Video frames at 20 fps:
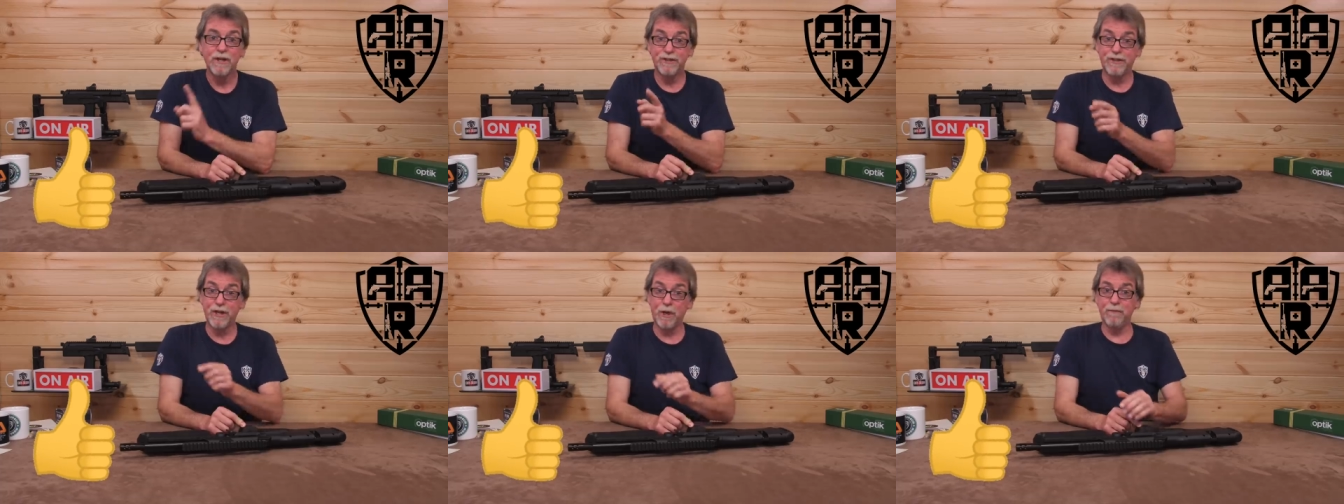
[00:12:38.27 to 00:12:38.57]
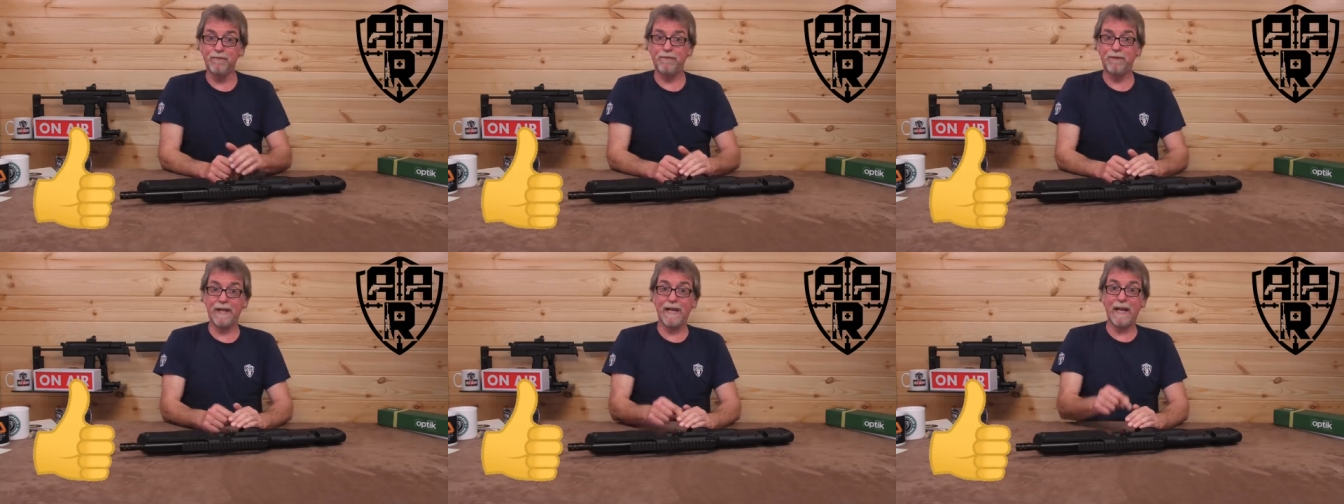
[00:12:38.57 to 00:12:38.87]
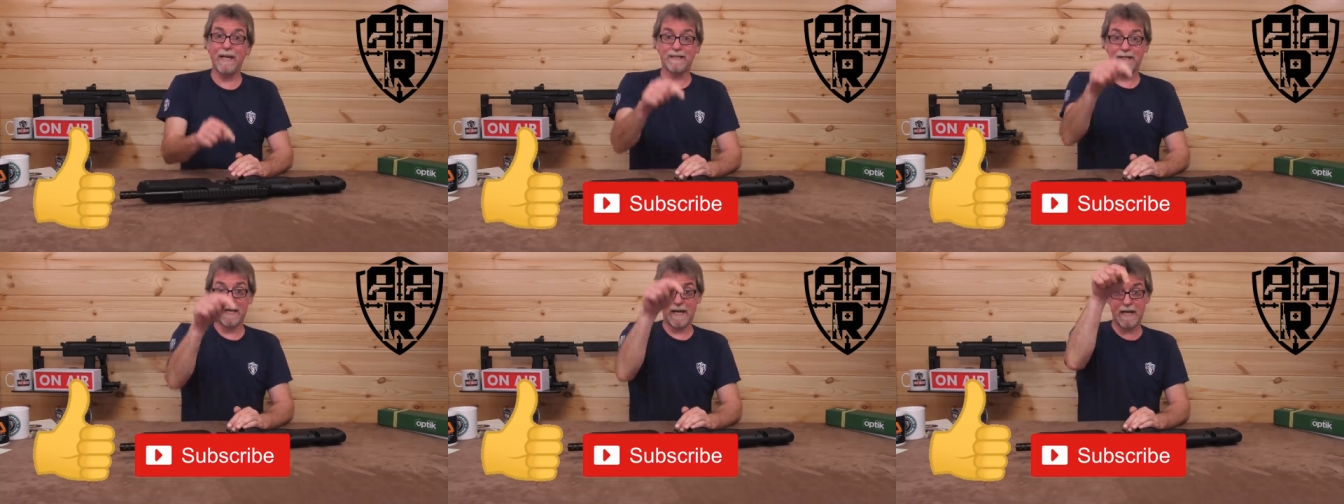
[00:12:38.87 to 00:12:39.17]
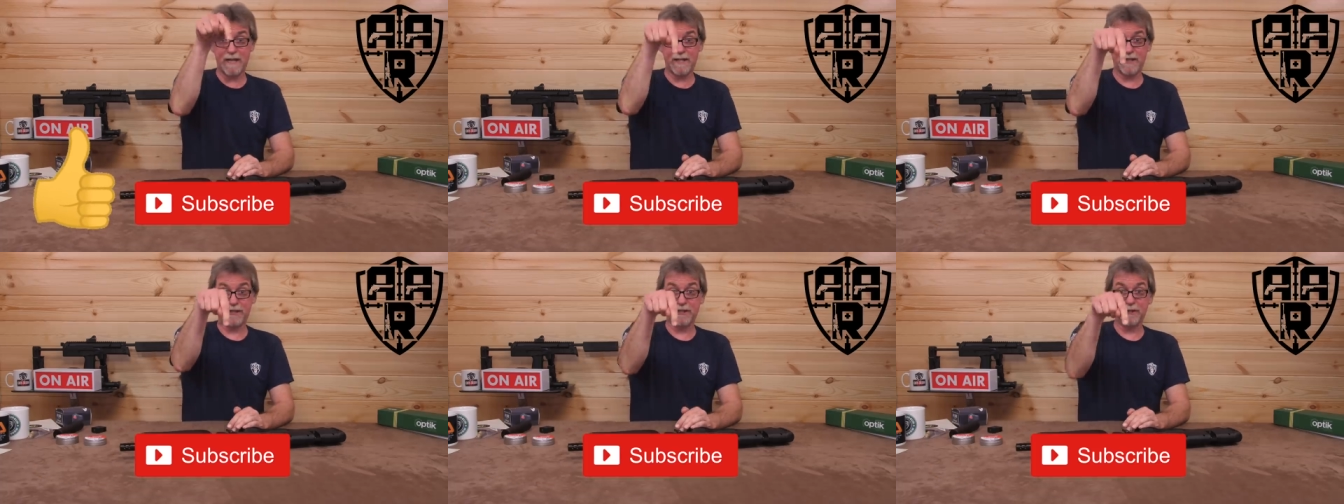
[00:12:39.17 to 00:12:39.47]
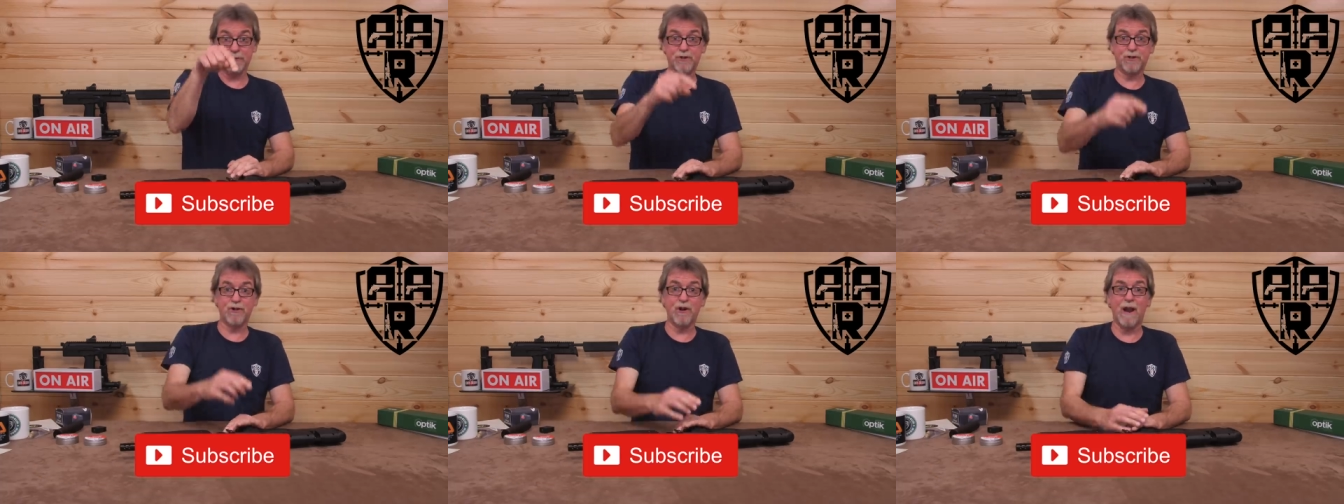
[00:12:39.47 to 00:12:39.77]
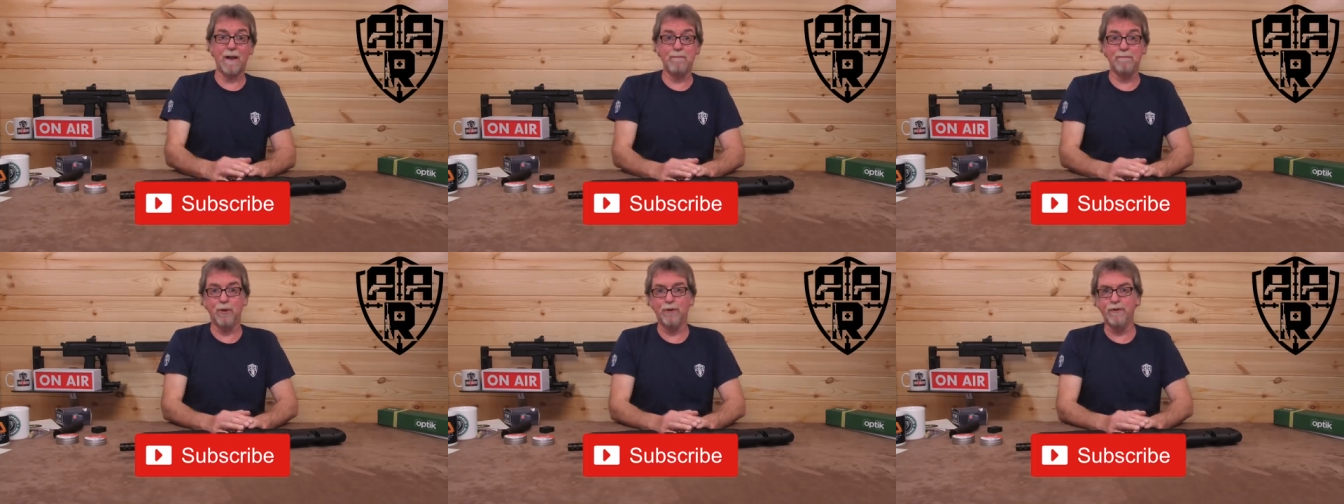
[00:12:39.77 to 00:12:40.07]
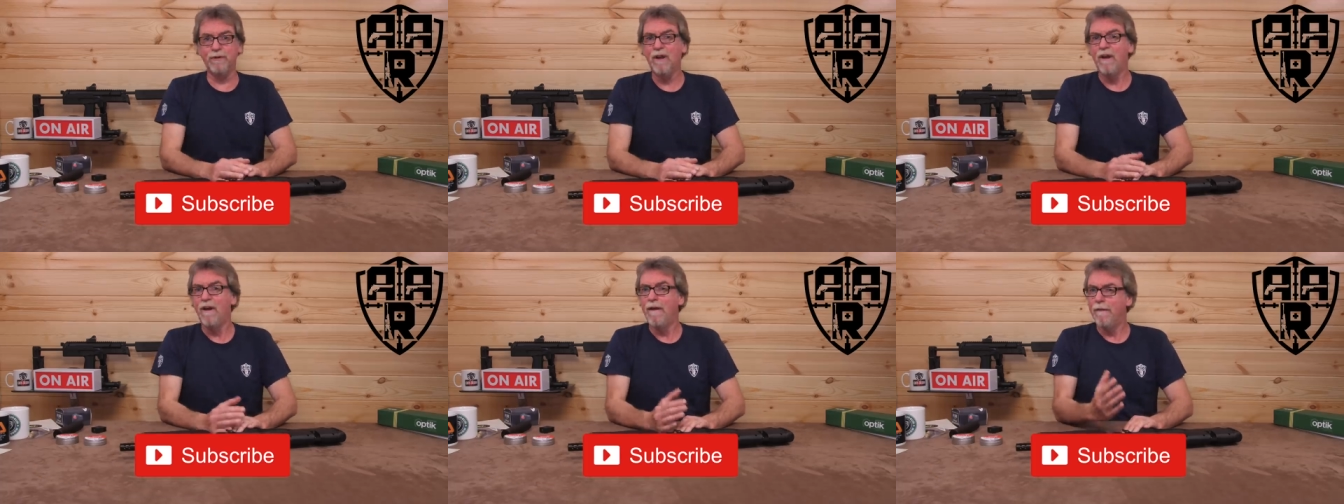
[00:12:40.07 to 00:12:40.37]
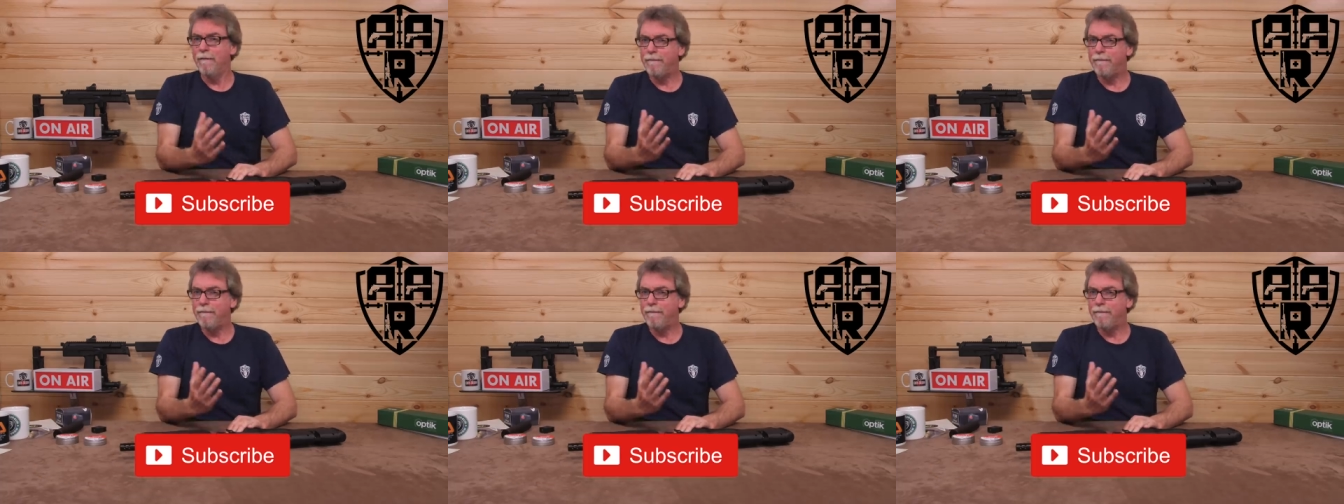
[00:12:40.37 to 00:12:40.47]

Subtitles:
Don't forget to hit the subscribe button.